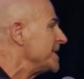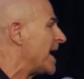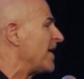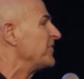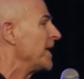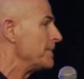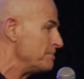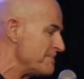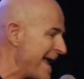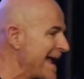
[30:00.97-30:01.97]
enough,
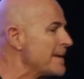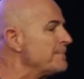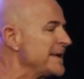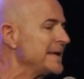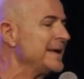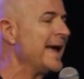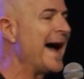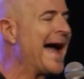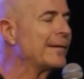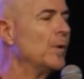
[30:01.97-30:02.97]
maybe
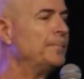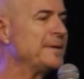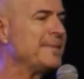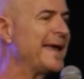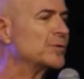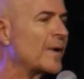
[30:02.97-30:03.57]
I will be made